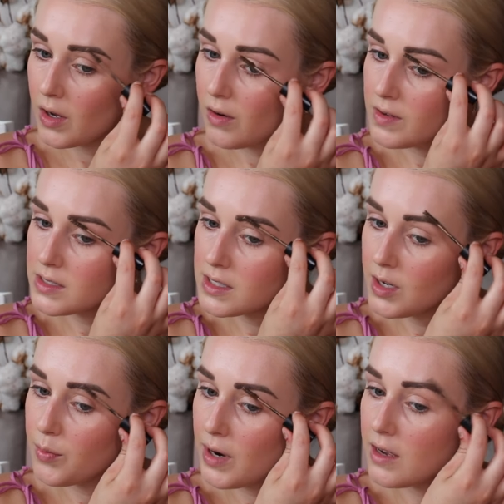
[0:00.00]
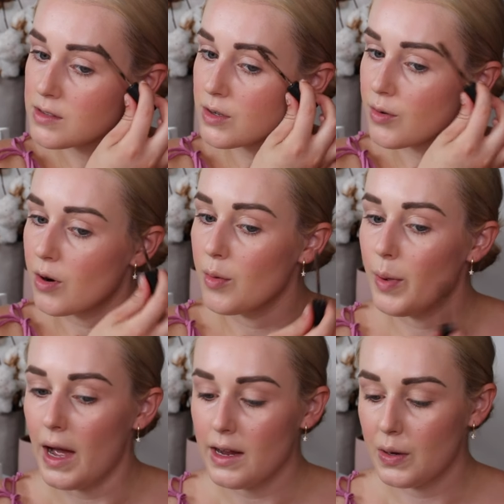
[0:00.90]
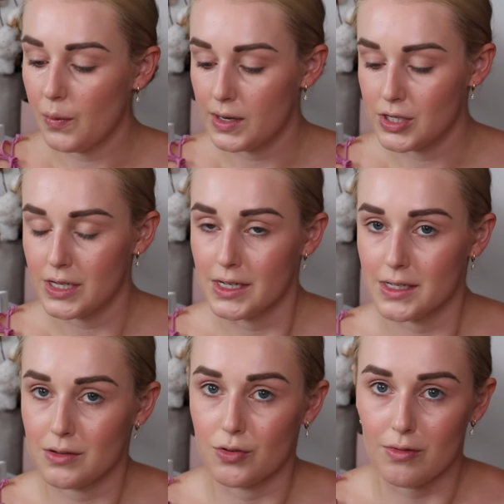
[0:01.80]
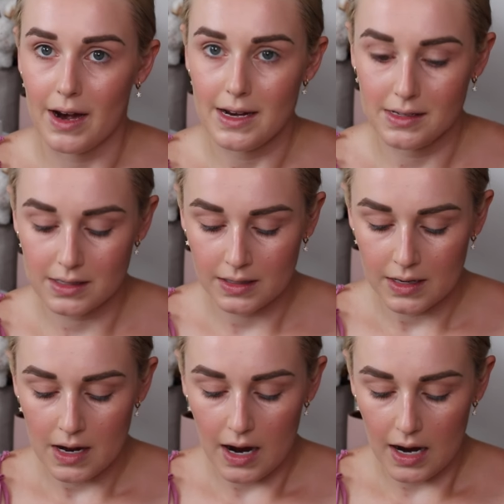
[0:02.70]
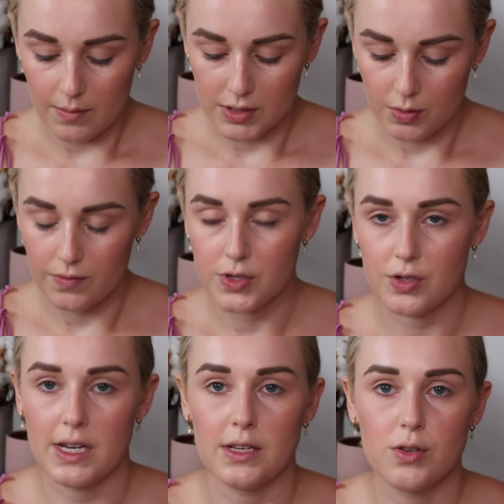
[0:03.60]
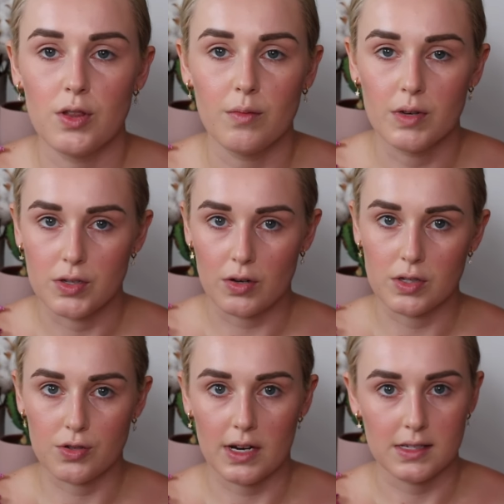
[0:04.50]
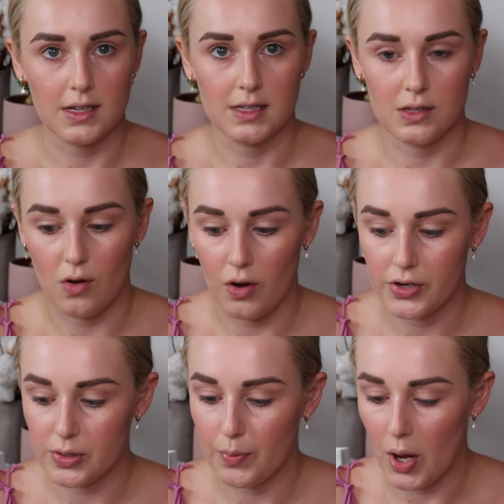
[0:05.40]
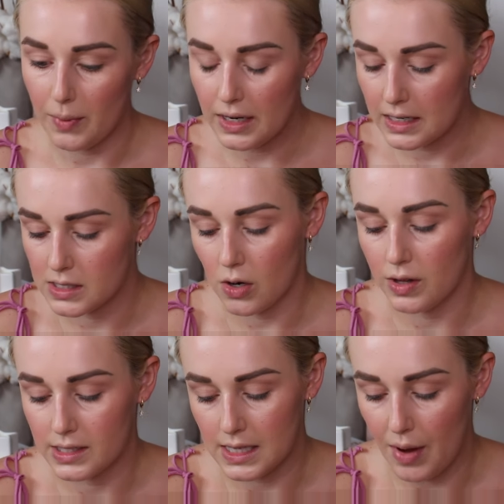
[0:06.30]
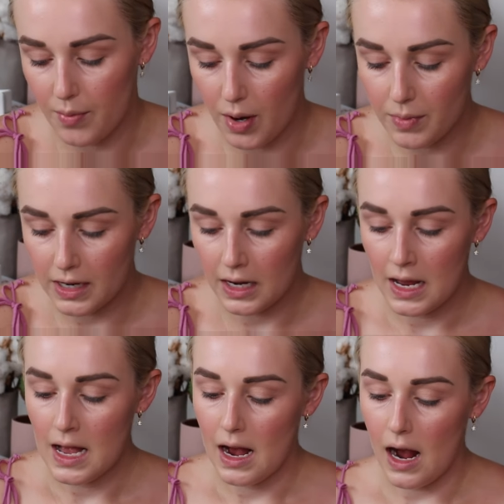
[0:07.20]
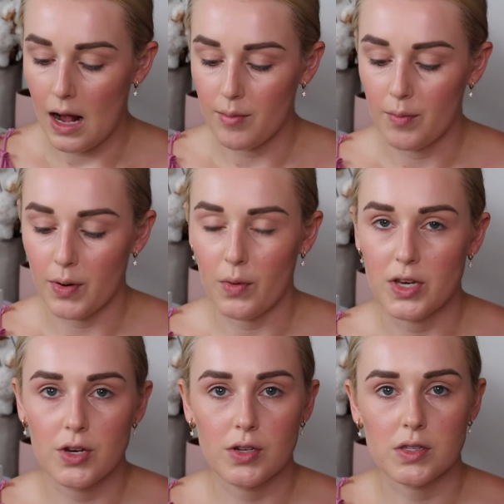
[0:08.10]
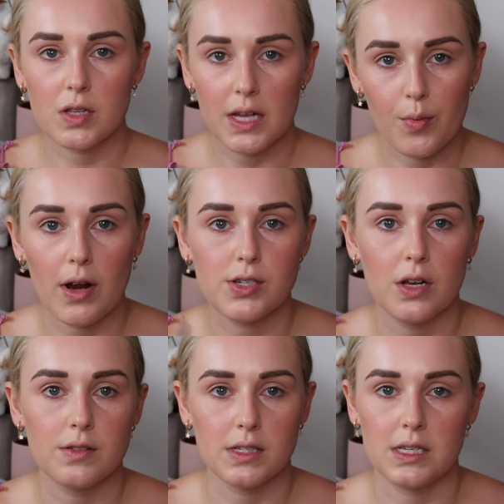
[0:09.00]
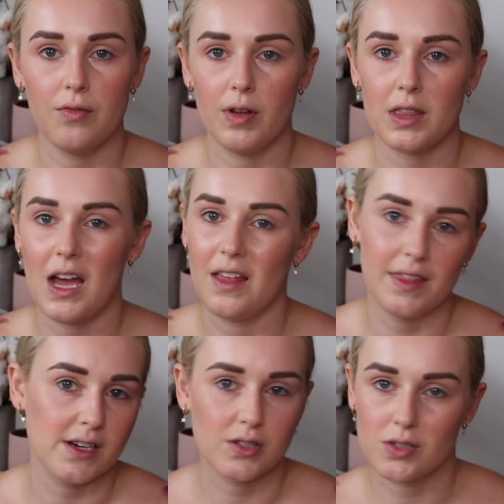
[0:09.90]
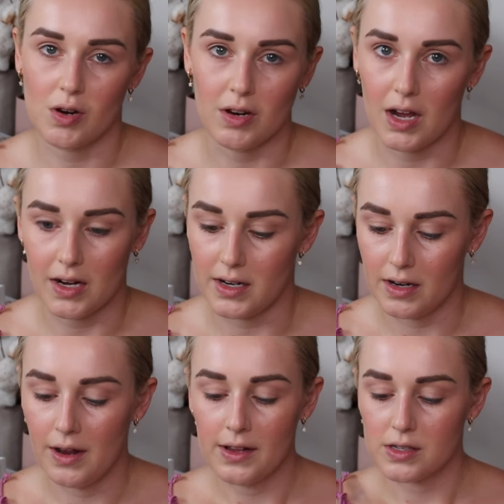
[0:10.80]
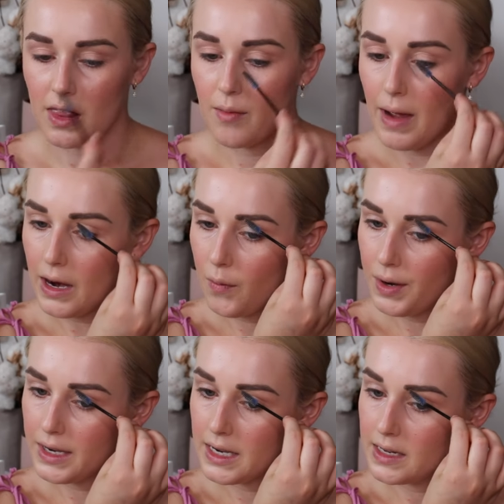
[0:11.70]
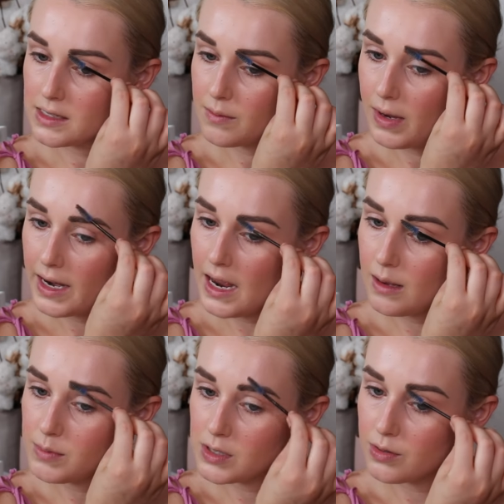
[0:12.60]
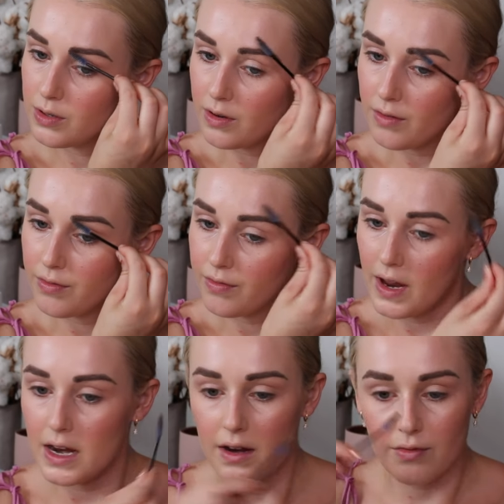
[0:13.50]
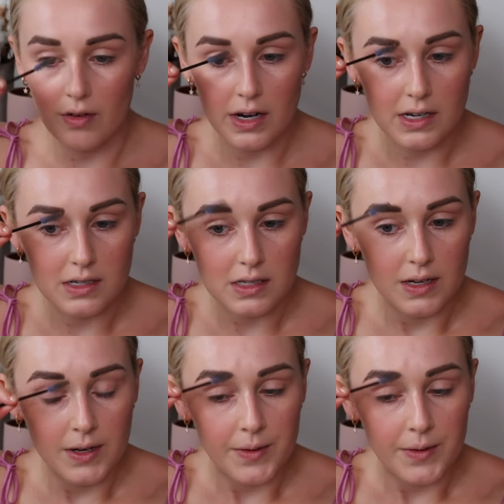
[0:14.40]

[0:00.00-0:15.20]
Obviously your brows grow back, which is great. So if you do tattoo them, don't stress, it's not permanent, it's only semi-permanent. But when you use clear brow gels and stuff like that, they just don't cut it. So the MAC one is my absolute favorite